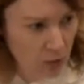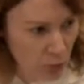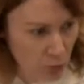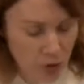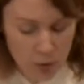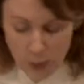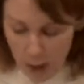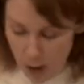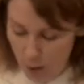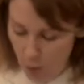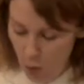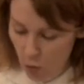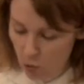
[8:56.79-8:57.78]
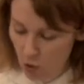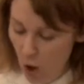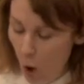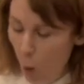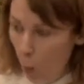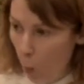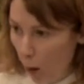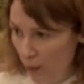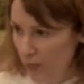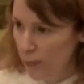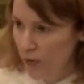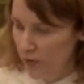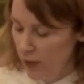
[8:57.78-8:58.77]
using parables, what
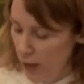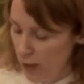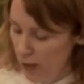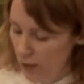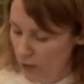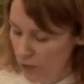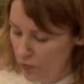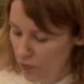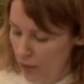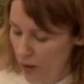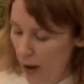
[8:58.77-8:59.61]
their mistake is.